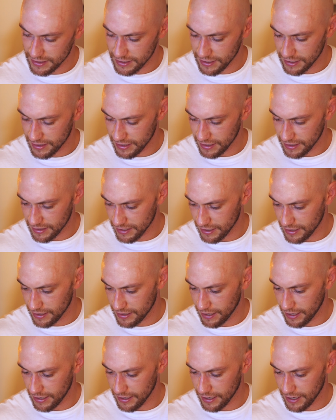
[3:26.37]
and I think
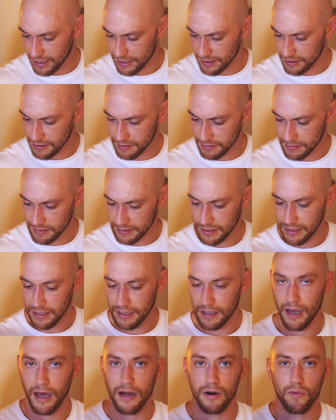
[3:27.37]
that I
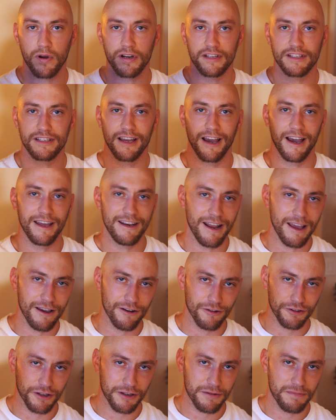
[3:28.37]
don't want to say I
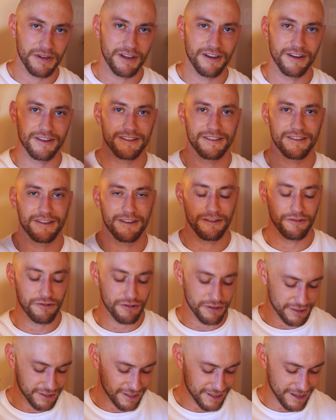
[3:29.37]
nailed it, because you
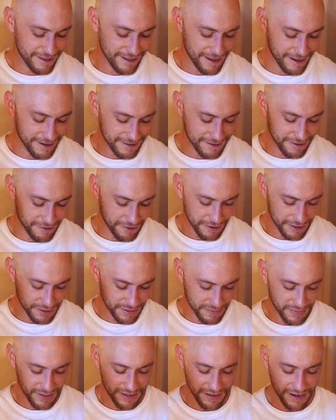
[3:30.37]
shouldn't say that as an
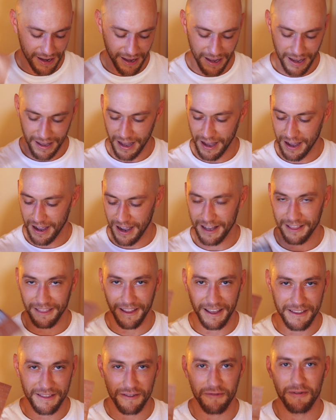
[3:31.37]
artist, but I
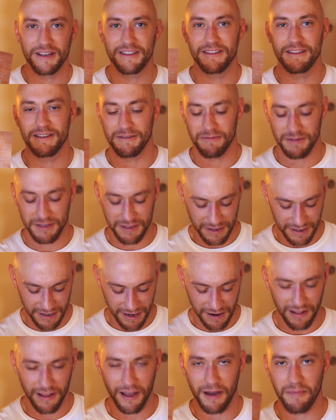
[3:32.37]
like the way that these ones turned
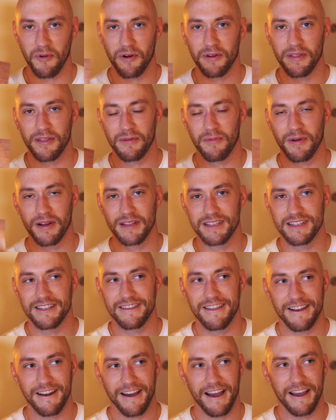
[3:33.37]
out a lot more than the ones
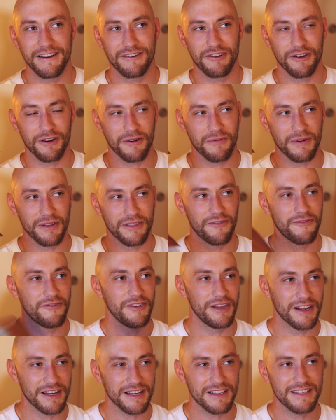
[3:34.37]
that I took with the
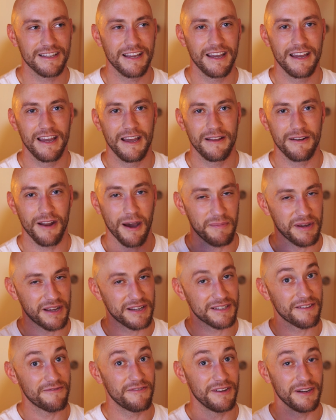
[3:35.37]
Phoenix. Not
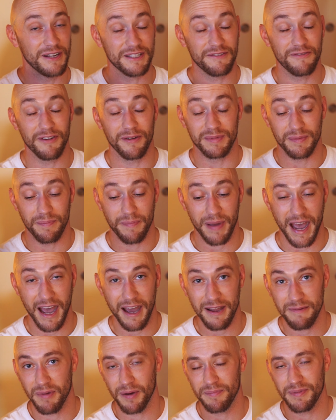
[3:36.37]
because the Phoenix film's
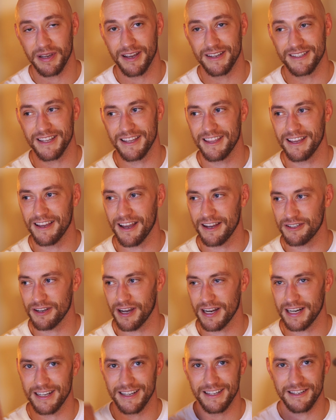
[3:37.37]
bad, but because I think I
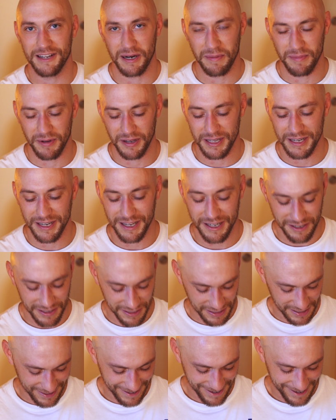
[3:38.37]
shot it in terrible
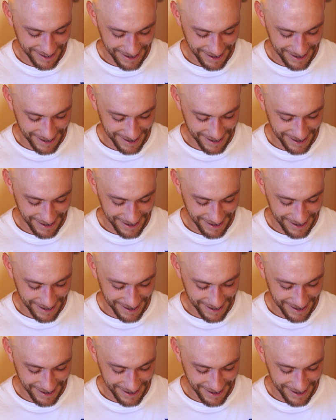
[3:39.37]
conditions.